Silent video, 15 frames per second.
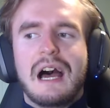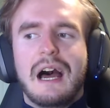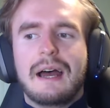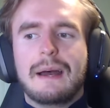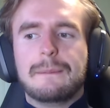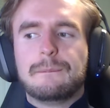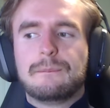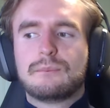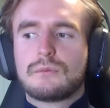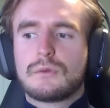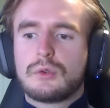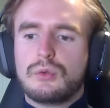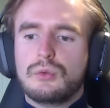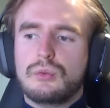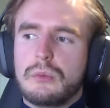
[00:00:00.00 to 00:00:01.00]
uh,
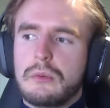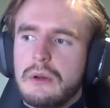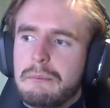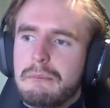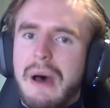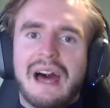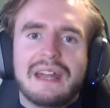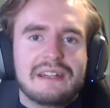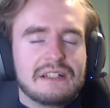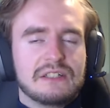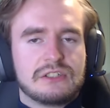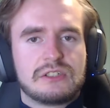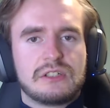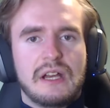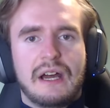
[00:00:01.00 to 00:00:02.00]
to
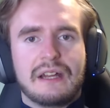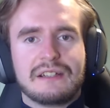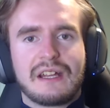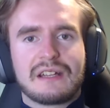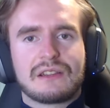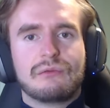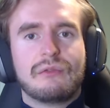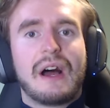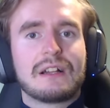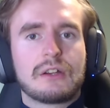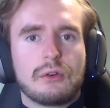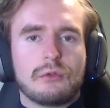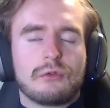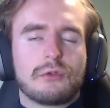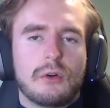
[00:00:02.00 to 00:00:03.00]
manage and get value
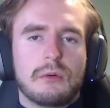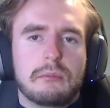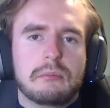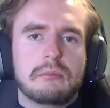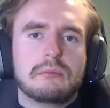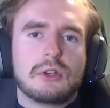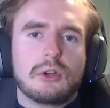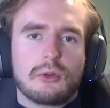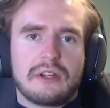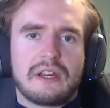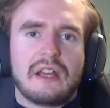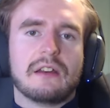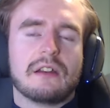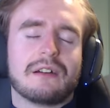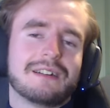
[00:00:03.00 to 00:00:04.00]
from your
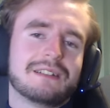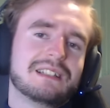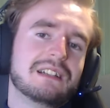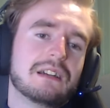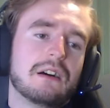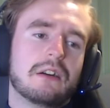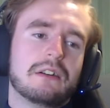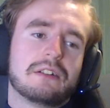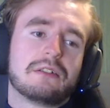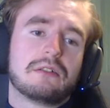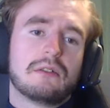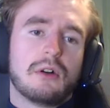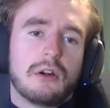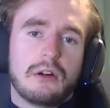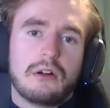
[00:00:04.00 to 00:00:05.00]
data
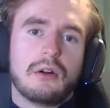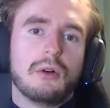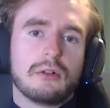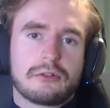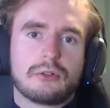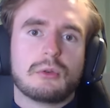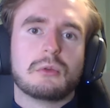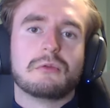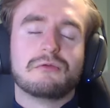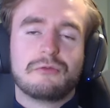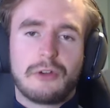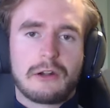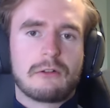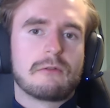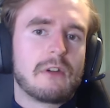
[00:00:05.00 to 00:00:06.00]
are also
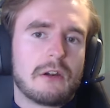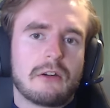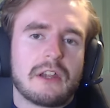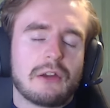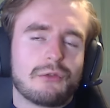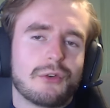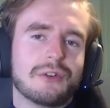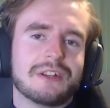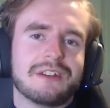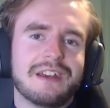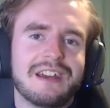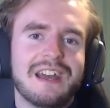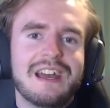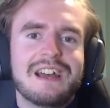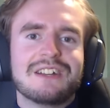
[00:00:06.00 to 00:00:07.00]
very different.
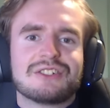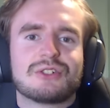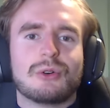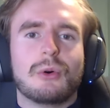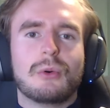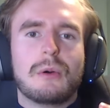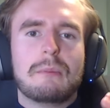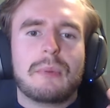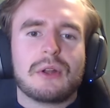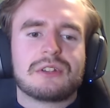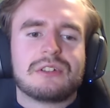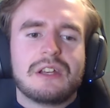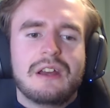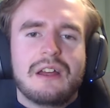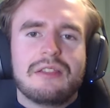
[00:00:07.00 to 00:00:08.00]
So, but
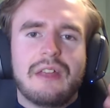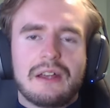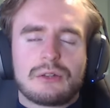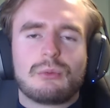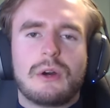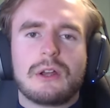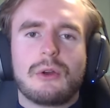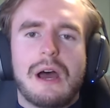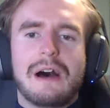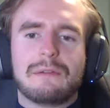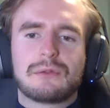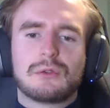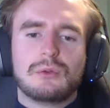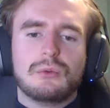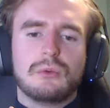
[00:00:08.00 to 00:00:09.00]
that's why you have
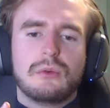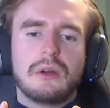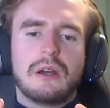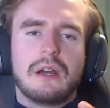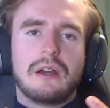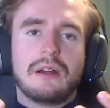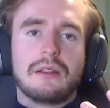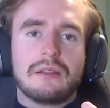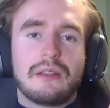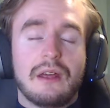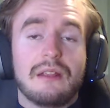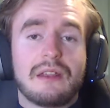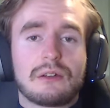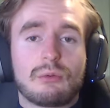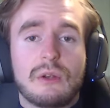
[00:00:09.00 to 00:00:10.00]
to.
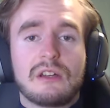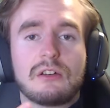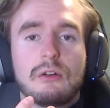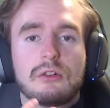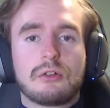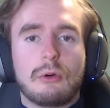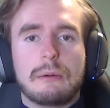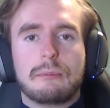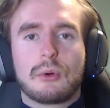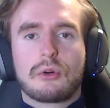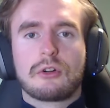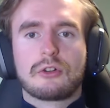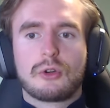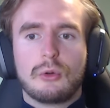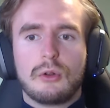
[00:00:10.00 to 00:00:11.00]
That's why it's so
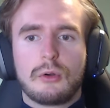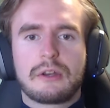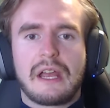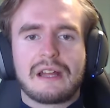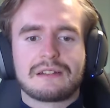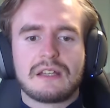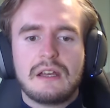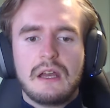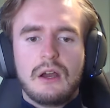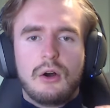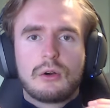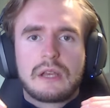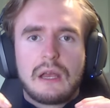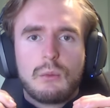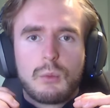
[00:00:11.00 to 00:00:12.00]
important to look at.
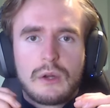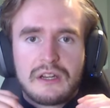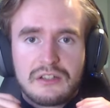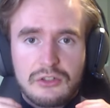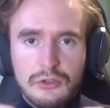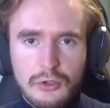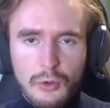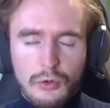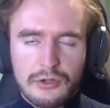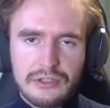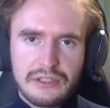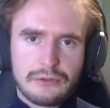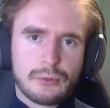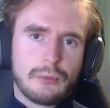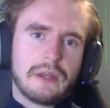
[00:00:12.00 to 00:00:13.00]
Okay, what is your
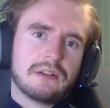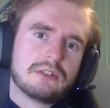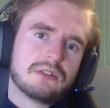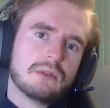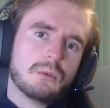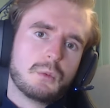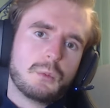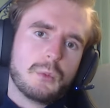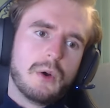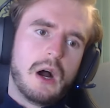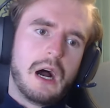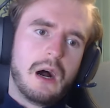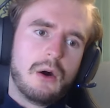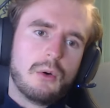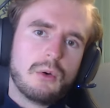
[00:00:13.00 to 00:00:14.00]
situation?
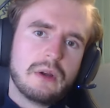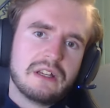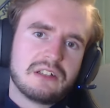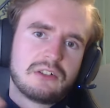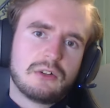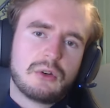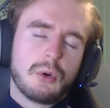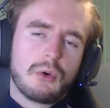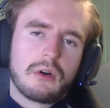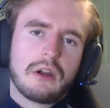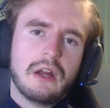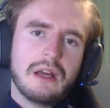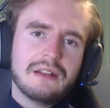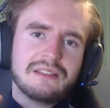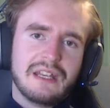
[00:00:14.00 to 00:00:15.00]
How is your
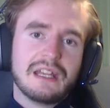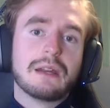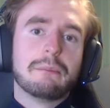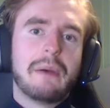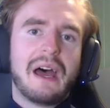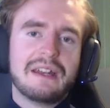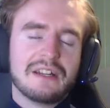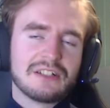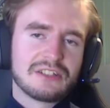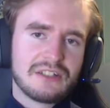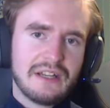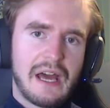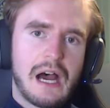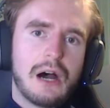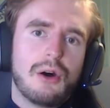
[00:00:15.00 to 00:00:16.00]
data managed
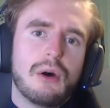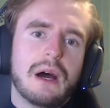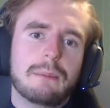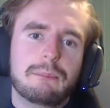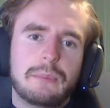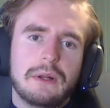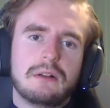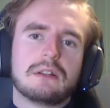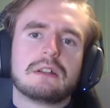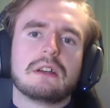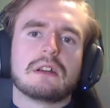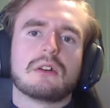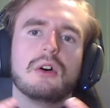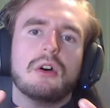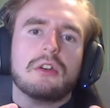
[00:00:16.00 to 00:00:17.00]
now? And
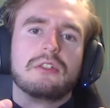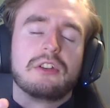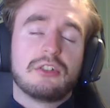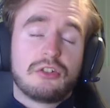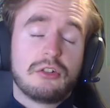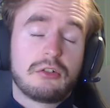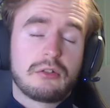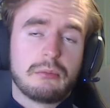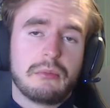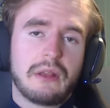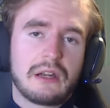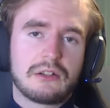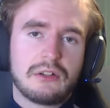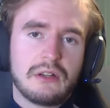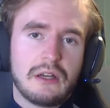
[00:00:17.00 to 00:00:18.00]
building on the systems
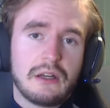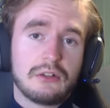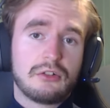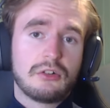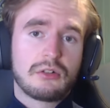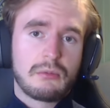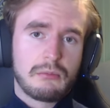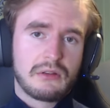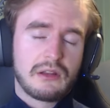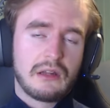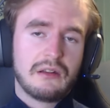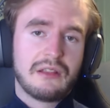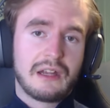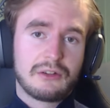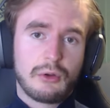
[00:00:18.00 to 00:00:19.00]

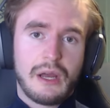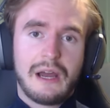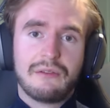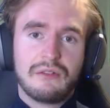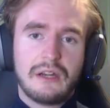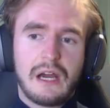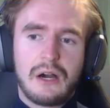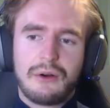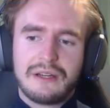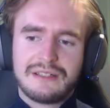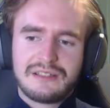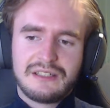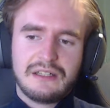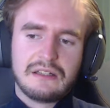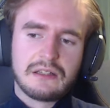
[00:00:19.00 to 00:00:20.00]
that you have now, and
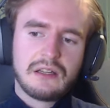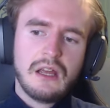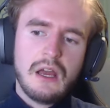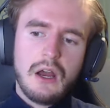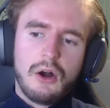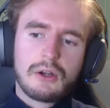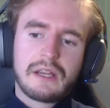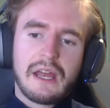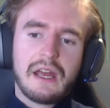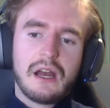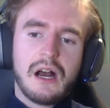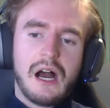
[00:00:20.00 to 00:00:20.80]
seeing, okay,